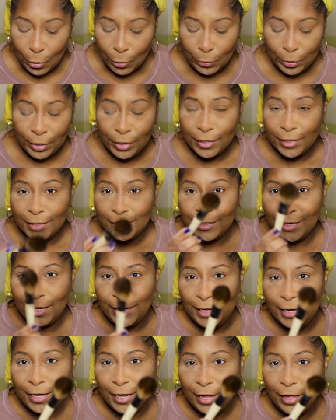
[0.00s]
we're going to
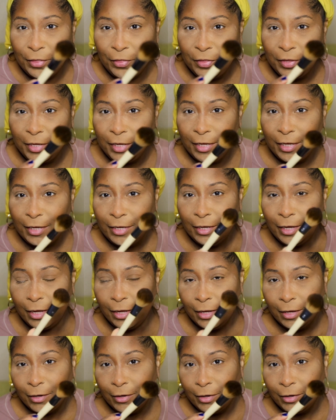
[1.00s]
take the
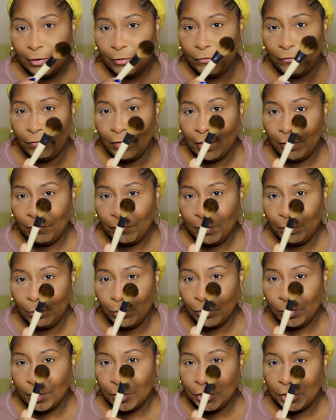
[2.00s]
fluffy
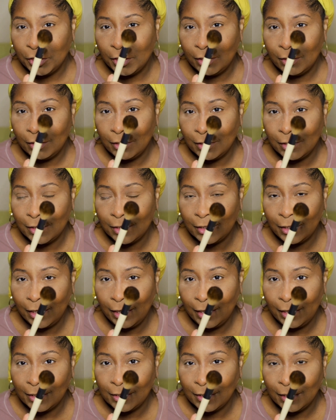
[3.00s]
brush in this
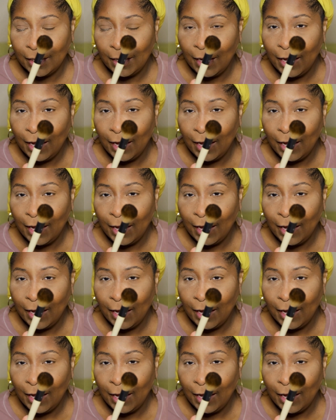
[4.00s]
set